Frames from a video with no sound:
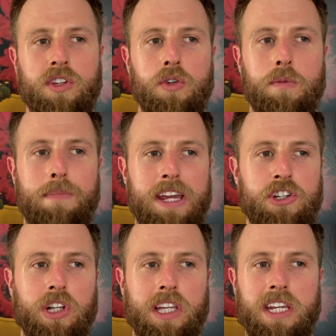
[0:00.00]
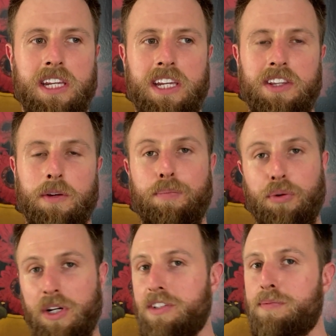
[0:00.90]
to majorly either
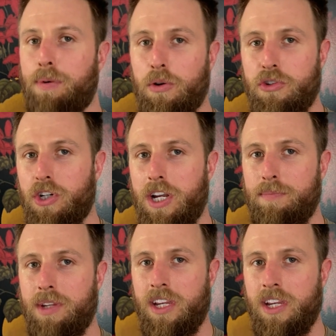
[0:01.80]
predispose your hip to